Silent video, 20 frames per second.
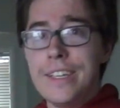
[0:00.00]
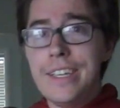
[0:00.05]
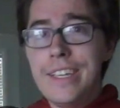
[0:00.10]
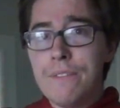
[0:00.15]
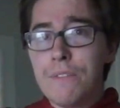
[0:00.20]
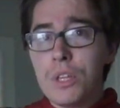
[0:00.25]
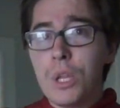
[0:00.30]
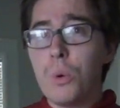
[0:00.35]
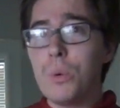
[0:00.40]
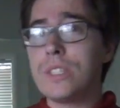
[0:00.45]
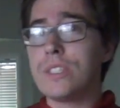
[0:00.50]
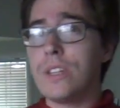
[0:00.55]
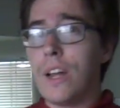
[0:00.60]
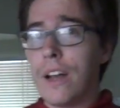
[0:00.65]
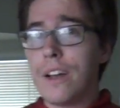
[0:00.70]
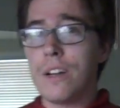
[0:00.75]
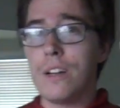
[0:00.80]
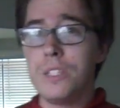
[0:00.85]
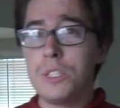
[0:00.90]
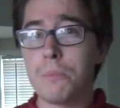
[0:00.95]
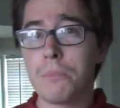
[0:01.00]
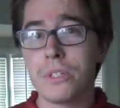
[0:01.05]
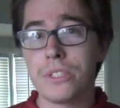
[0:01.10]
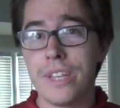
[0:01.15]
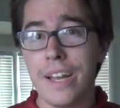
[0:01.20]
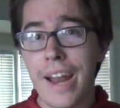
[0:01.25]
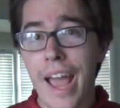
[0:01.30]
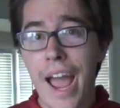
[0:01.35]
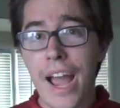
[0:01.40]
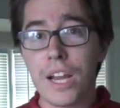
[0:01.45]
even though it's not
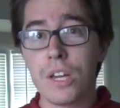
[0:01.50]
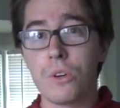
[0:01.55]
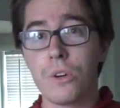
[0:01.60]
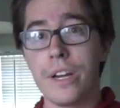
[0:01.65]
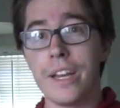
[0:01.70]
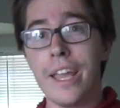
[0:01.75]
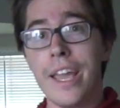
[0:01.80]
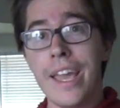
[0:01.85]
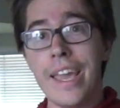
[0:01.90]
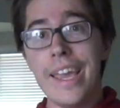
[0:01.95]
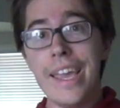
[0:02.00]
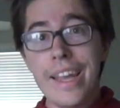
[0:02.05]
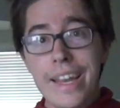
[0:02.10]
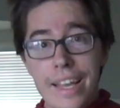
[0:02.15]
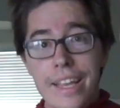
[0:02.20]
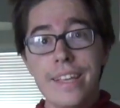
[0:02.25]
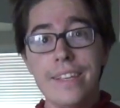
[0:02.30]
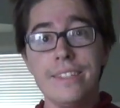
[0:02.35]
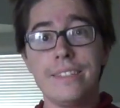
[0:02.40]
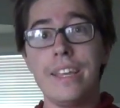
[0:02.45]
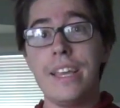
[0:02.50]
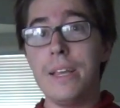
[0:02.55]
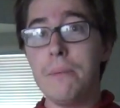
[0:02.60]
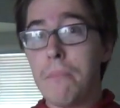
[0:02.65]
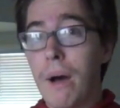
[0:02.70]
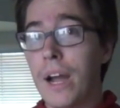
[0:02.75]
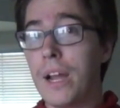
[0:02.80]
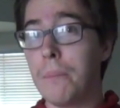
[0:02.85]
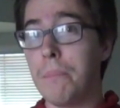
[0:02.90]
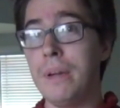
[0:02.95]
100% accurate, it is,
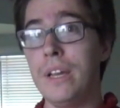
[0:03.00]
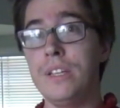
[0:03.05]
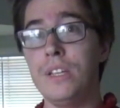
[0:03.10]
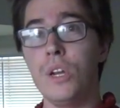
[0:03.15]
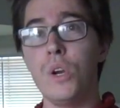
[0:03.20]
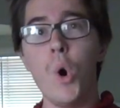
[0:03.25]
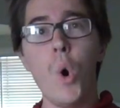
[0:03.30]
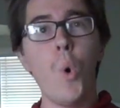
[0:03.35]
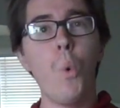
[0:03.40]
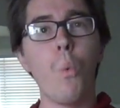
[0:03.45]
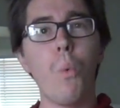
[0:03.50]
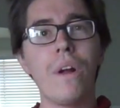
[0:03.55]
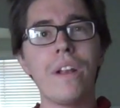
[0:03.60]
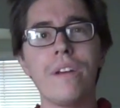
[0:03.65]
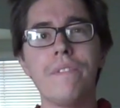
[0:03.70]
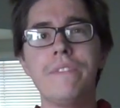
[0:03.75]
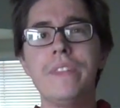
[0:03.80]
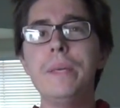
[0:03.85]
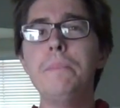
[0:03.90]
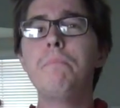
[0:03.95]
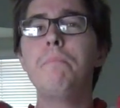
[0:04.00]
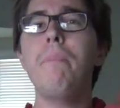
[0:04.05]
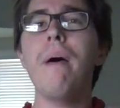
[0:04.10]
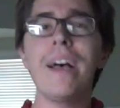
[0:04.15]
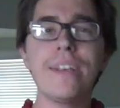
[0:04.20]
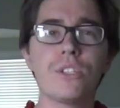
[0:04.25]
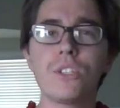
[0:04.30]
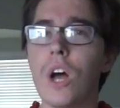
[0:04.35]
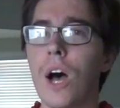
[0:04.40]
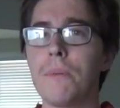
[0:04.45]
in my opinion, one of the
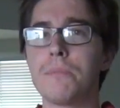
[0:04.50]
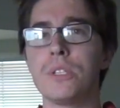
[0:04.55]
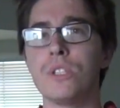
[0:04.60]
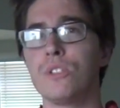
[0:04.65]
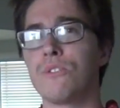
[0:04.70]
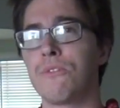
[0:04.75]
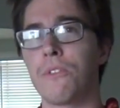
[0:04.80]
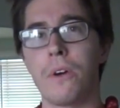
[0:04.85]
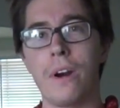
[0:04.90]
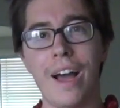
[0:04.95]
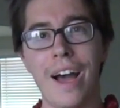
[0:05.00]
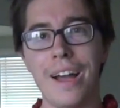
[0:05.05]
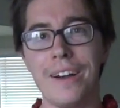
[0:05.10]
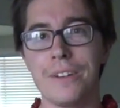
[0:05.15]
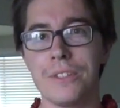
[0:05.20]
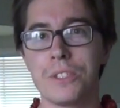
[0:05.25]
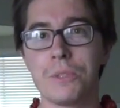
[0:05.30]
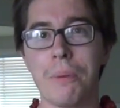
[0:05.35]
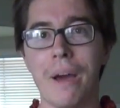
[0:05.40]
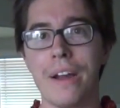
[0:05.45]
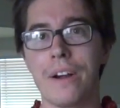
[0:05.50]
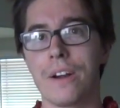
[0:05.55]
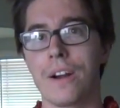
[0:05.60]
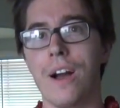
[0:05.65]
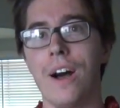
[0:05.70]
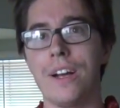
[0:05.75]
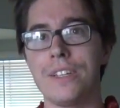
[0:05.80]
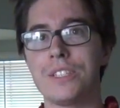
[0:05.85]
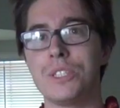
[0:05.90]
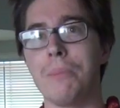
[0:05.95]
best options for an Iron Spider
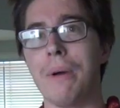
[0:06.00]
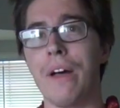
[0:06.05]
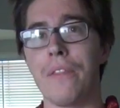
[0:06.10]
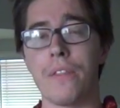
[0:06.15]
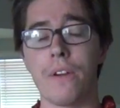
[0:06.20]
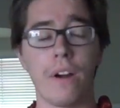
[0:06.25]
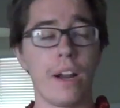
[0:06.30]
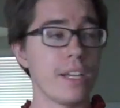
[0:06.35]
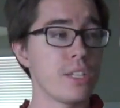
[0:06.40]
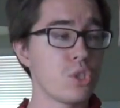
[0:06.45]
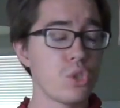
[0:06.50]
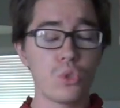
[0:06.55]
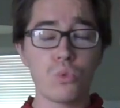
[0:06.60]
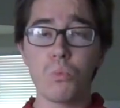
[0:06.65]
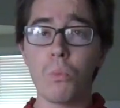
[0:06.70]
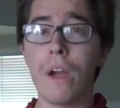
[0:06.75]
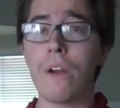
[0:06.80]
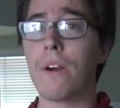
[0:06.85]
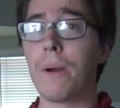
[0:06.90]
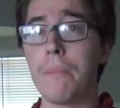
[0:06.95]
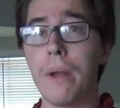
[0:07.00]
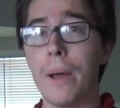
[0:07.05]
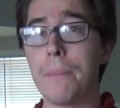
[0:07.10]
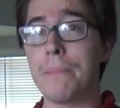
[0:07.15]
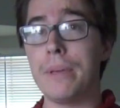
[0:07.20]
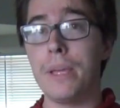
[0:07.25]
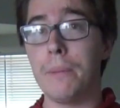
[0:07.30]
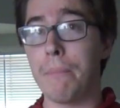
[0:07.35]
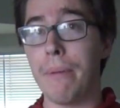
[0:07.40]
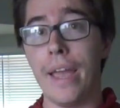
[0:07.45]
costume out there. And I swear I'm
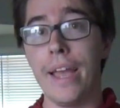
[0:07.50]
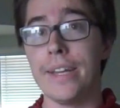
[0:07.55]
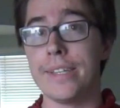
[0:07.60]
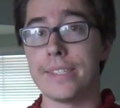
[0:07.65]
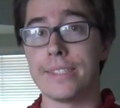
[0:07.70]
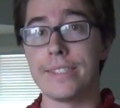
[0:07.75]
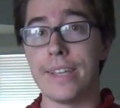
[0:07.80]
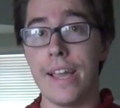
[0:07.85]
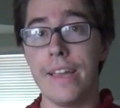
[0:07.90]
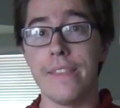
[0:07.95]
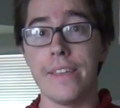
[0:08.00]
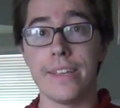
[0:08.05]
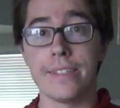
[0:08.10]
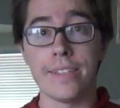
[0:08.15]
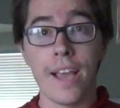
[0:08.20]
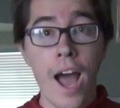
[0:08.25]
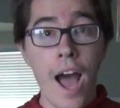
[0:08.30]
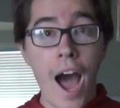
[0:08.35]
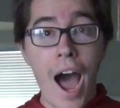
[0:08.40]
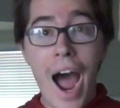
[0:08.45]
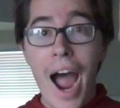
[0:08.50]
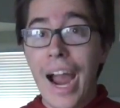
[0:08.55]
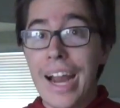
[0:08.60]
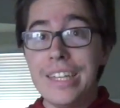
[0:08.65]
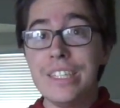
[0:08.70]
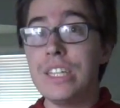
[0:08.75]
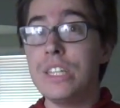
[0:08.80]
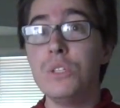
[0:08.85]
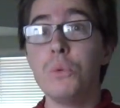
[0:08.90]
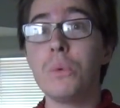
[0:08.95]
not being paid to say this.
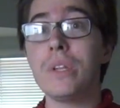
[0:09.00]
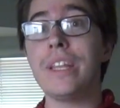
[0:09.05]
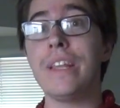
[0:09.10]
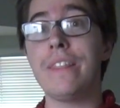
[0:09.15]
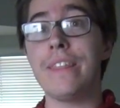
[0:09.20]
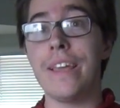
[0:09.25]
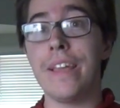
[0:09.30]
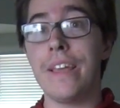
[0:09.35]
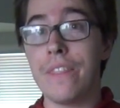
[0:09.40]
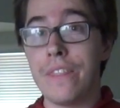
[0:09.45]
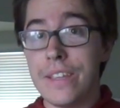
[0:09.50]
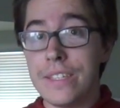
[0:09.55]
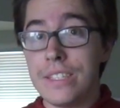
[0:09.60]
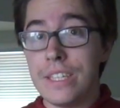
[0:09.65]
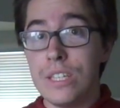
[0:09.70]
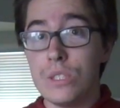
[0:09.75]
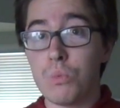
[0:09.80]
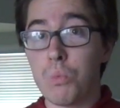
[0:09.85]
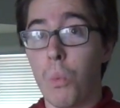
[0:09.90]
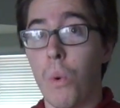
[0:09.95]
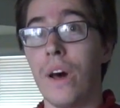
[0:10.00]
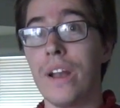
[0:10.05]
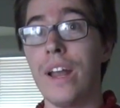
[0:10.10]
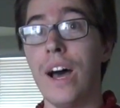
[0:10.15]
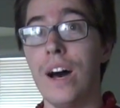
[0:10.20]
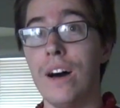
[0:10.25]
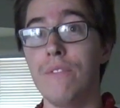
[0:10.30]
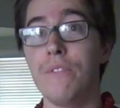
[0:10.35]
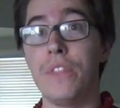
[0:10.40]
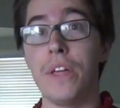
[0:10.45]
I genuinely think this is one
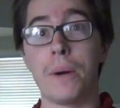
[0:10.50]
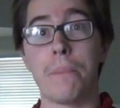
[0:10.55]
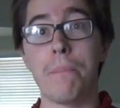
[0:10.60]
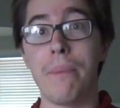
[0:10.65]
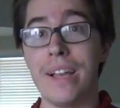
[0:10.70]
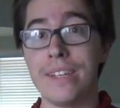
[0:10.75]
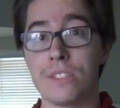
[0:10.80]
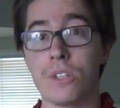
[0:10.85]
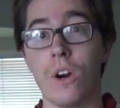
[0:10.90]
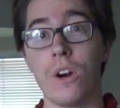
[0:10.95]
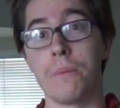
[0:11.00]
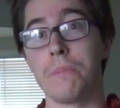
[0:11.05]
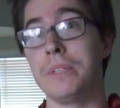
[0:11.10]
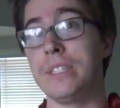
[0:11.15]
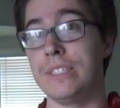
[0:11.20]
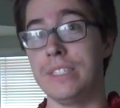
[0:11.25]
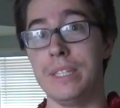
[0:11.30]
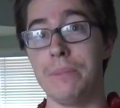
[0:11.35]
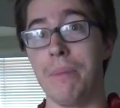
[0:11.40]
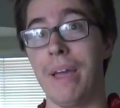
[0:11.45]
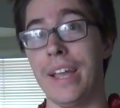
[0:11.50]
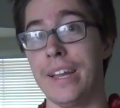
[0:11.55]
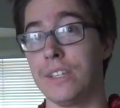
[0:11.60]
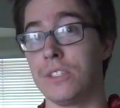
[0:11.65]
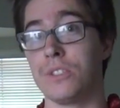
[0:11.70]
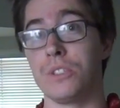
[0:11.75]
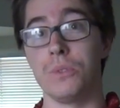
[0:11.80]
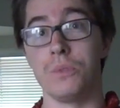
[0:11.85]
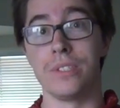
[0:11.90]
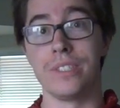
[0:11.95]
of their best RPC paint
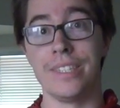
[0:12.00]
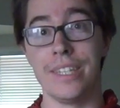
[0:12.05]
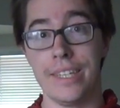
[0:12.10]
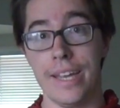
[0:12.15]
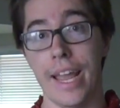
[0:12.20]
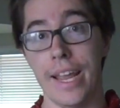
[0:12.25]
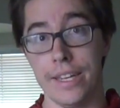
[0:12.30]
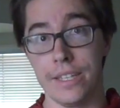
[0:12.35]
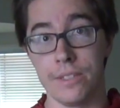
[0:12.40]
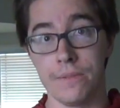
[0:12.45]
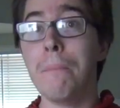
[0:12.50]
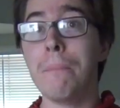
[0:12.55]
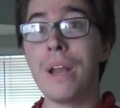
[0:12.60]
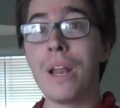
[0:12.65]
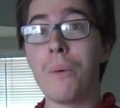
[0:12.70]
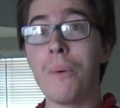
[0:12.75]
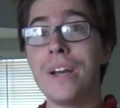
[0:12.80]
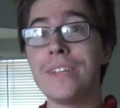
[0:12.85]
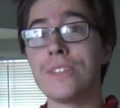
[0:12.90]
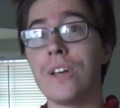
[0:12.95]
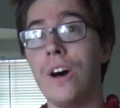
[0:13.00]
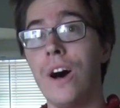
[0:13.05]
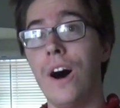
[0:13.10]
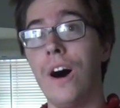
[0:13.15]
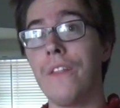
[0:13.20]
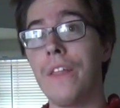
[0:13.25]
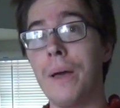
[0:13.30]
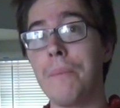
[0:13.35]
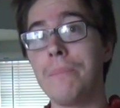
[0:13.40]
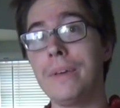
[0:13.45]
suits to date. But anyways,
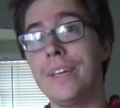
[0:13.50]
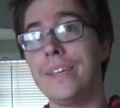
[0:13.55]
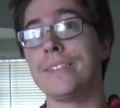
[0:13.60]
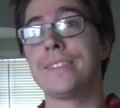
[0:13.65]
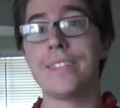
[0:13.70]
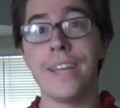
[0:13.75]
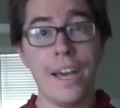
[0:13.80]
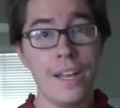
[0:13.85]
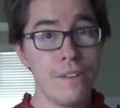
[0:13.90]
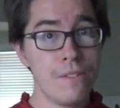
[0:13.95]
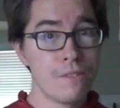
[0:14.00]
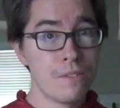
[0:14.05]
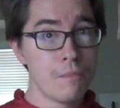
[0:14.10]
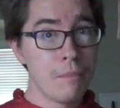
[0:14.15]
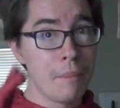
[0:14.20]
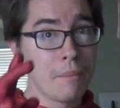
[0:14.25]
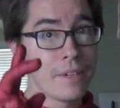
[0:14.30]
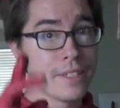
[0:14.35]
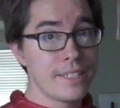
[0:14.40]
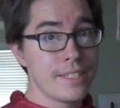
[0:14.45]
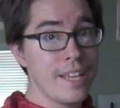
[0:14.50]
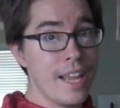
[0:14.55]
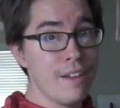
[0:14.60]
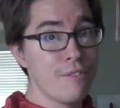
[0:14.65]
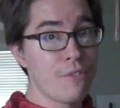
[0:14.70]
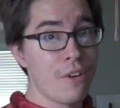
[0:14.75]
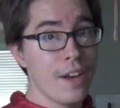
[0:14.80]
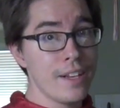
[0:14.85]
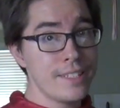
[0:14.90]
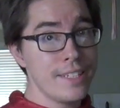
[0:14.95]
all that being said, remember to stay
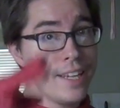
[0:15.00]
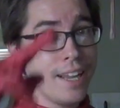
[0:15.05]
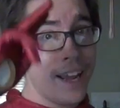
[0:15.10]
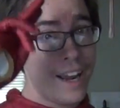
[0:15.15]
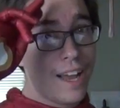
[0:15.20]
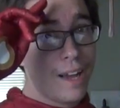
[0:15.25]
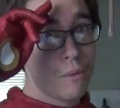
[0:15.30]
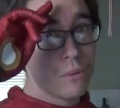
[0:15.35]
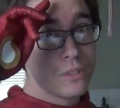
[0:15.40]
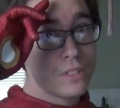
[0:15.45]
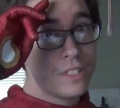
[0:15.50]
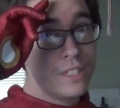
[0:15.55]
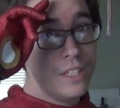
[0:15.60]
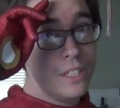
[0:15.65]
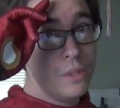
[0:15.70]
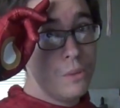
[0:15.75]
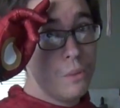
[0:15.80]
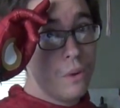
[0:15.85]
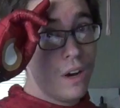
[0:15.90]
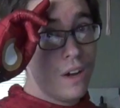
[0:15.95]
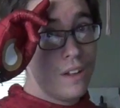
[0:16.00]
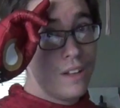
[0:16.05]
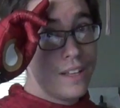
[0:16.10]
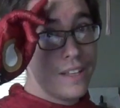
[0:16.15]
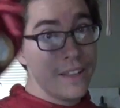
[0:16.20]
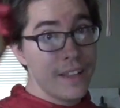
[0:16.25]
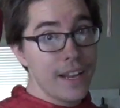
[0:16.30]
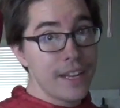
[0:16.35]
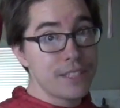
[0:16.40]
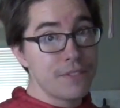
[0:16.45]
frosty and I will see you all
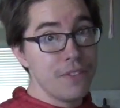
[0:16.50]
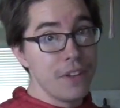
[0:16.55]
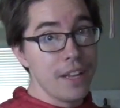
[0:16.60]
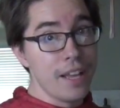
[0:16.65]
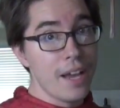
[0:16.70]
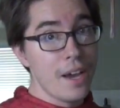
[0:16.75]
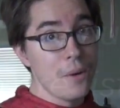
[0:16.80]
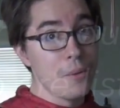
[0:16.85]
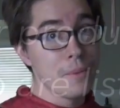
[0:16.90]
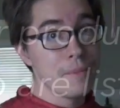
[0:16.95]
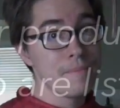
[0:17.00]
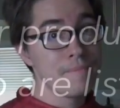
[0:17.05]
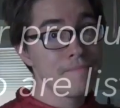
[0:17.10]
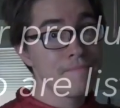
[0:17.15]
in the next video.